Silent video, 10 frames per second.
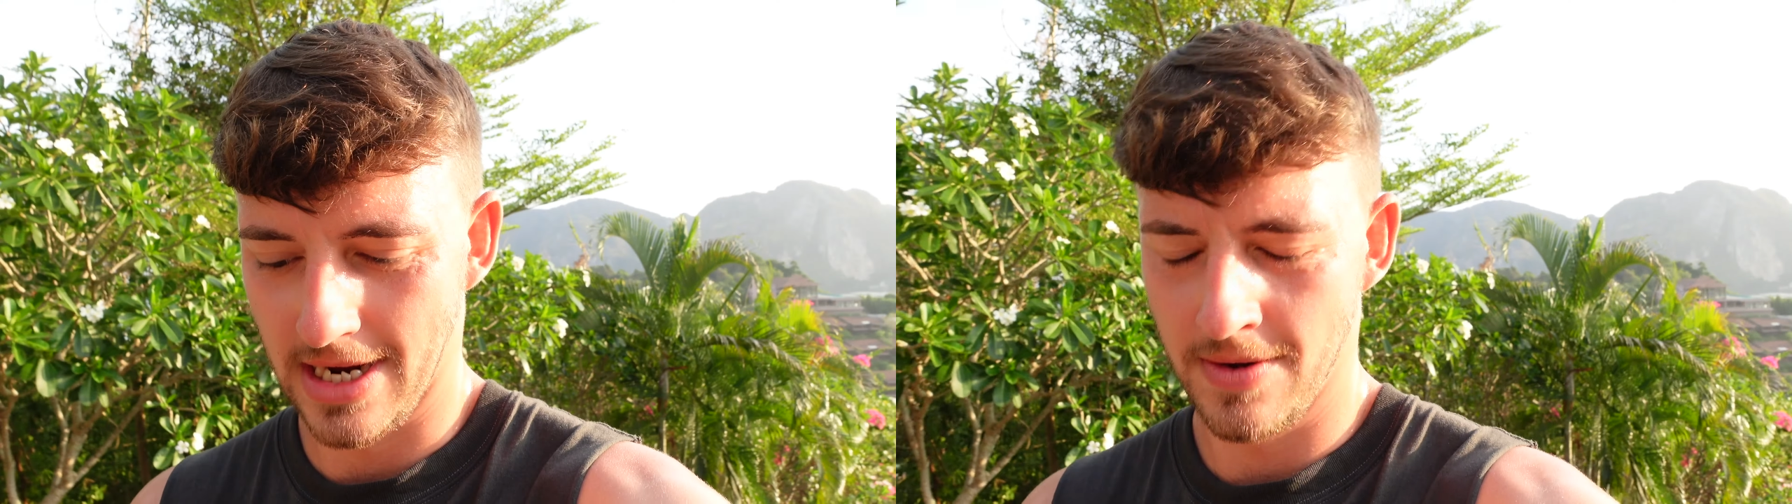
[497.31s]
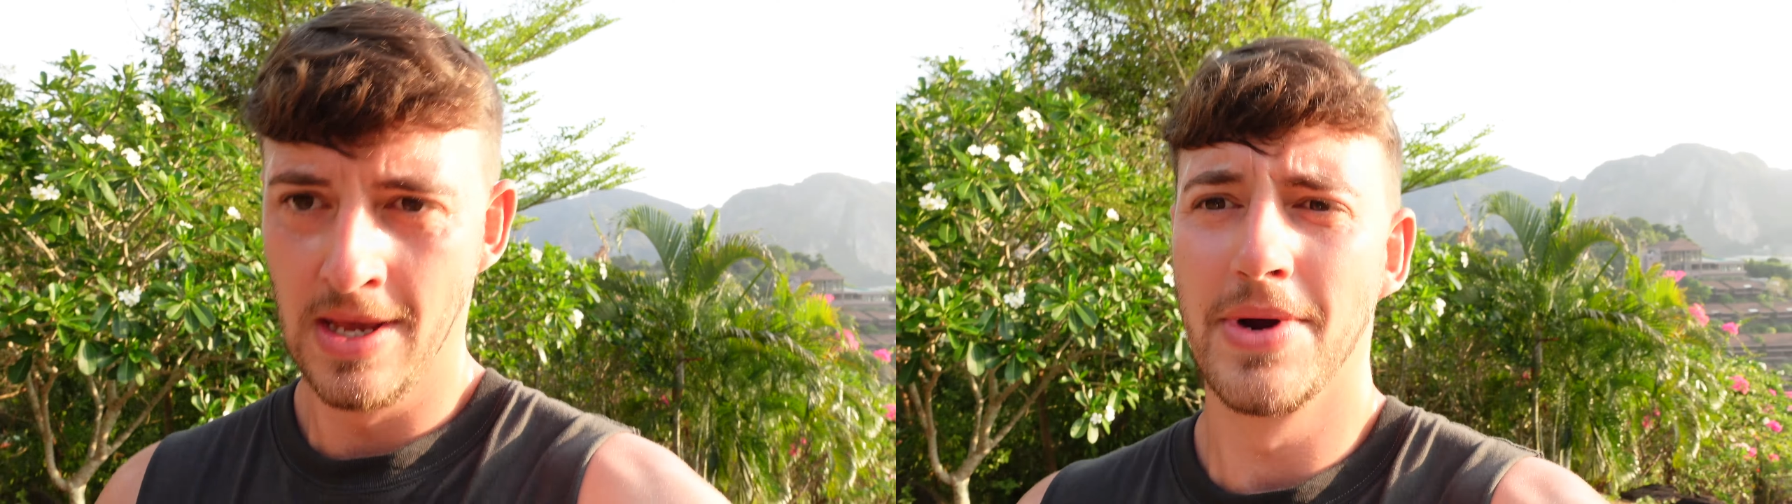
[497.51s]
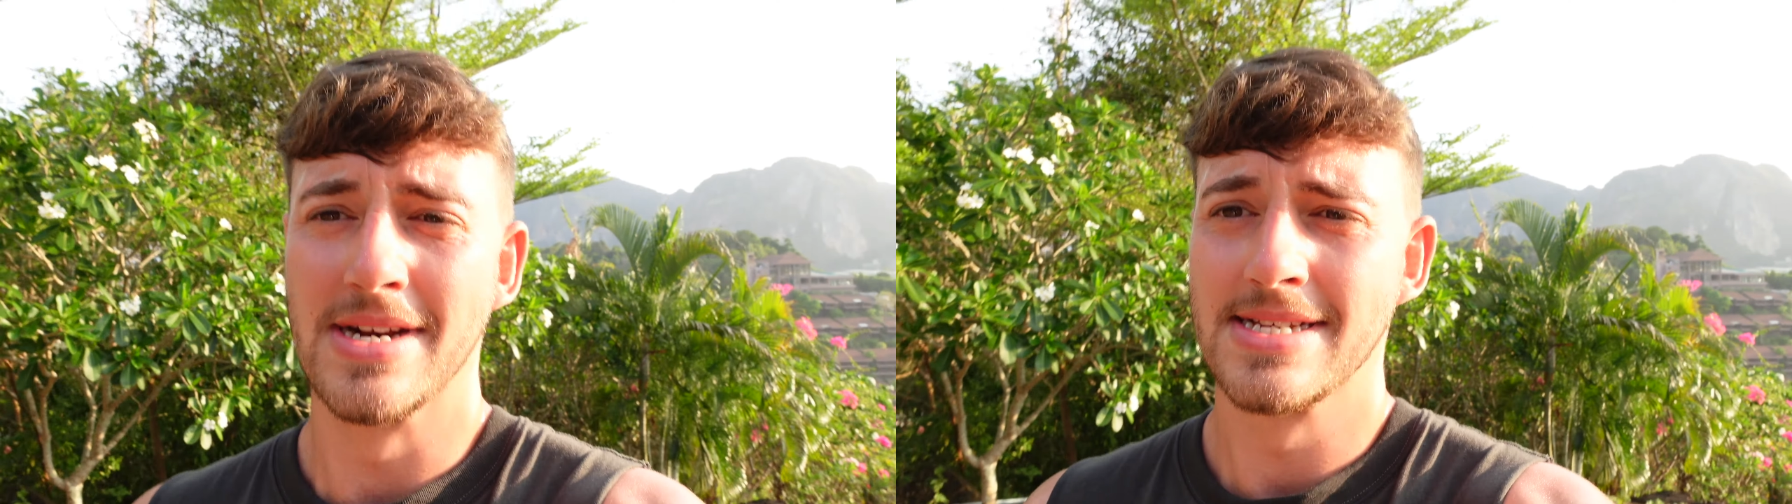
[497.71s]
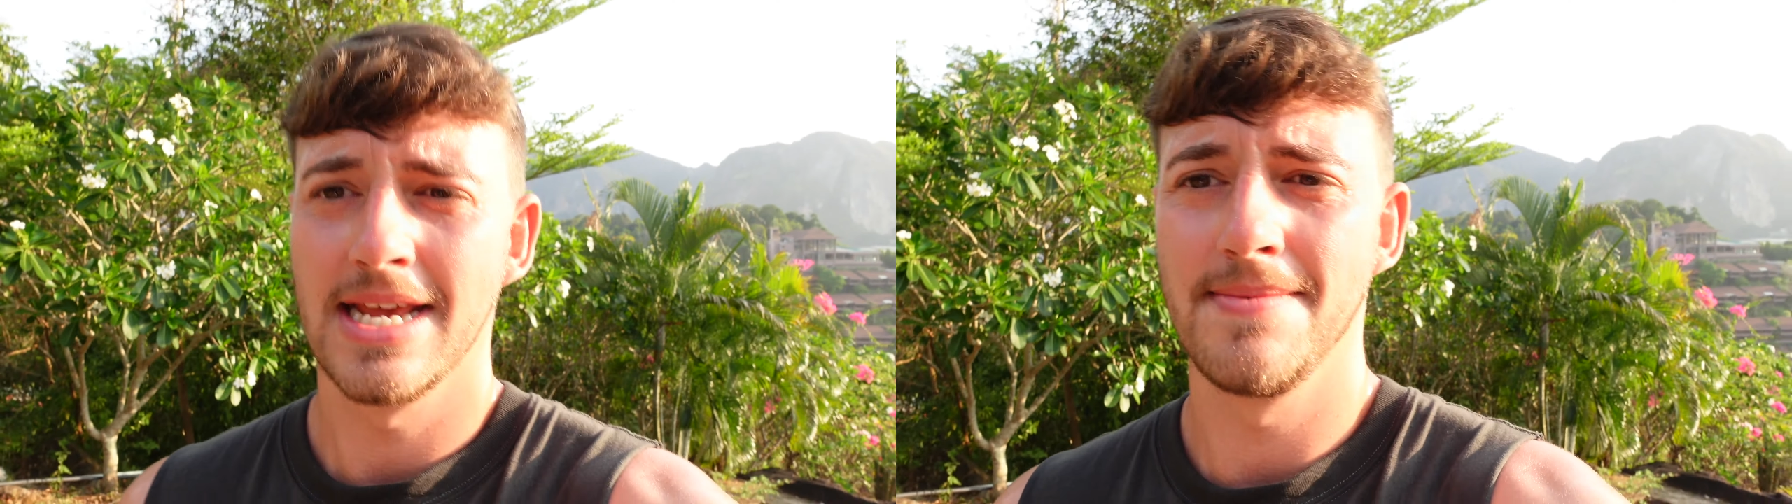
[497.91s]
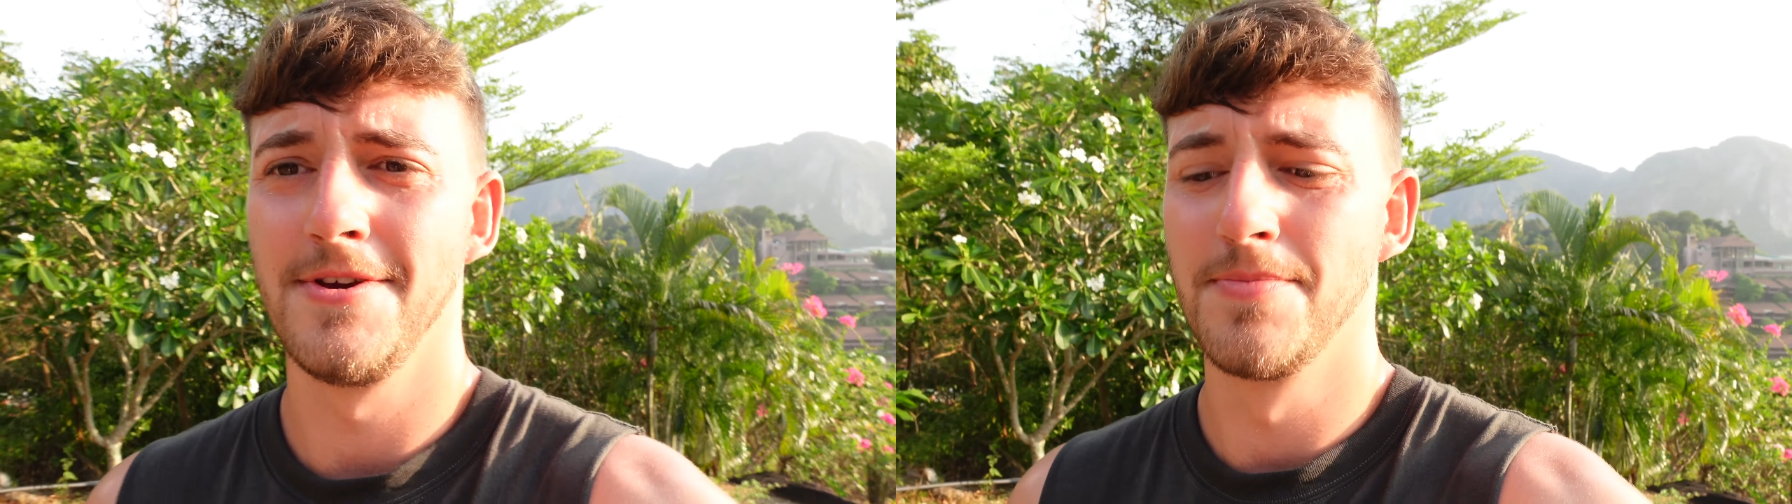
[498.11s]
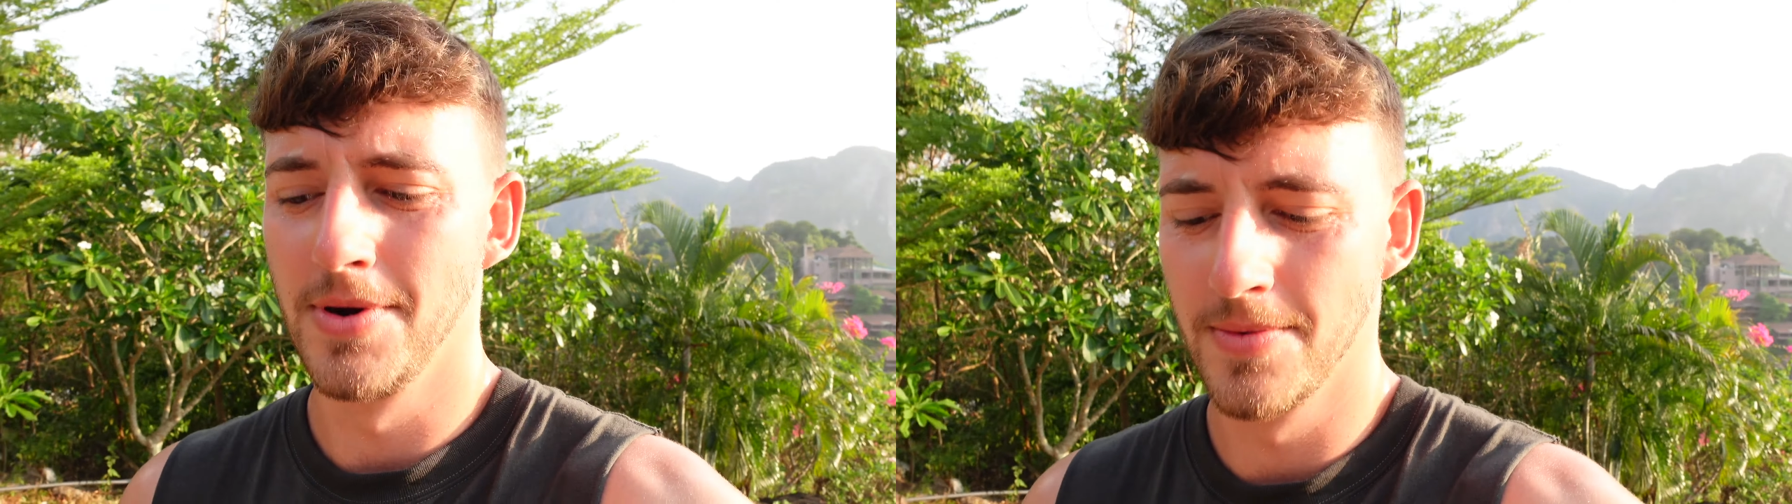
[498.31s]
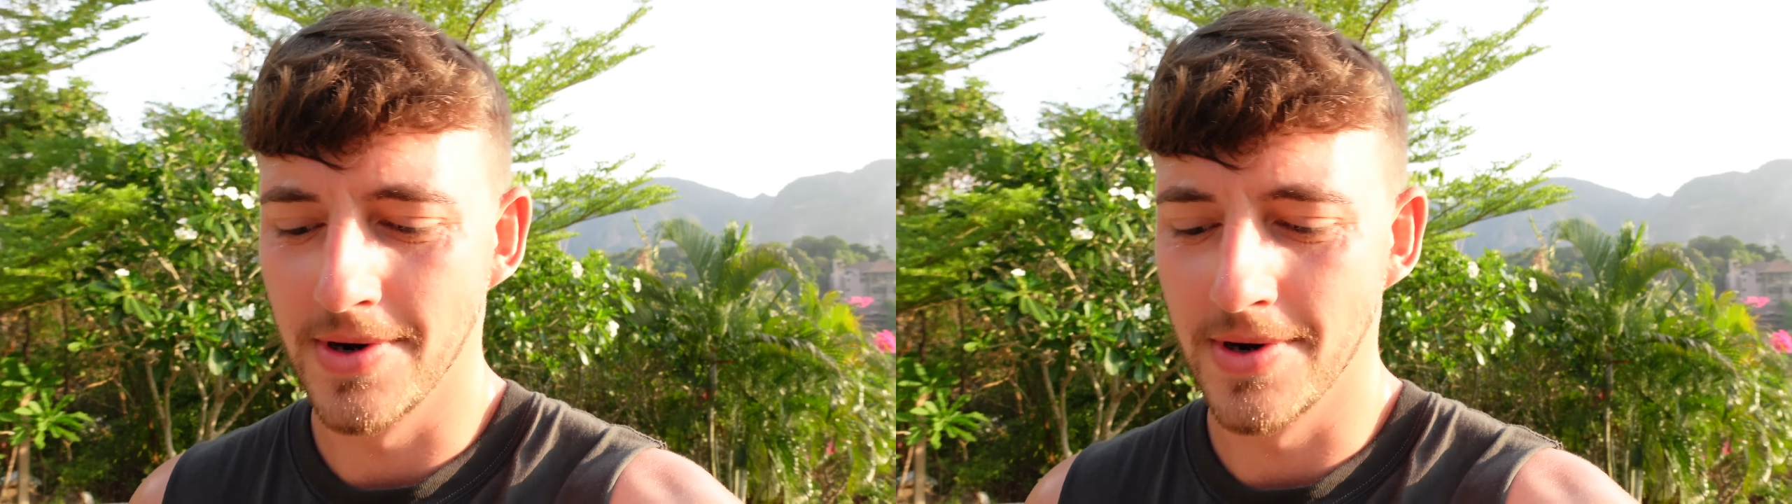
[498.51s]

so we're going to skip viewpoint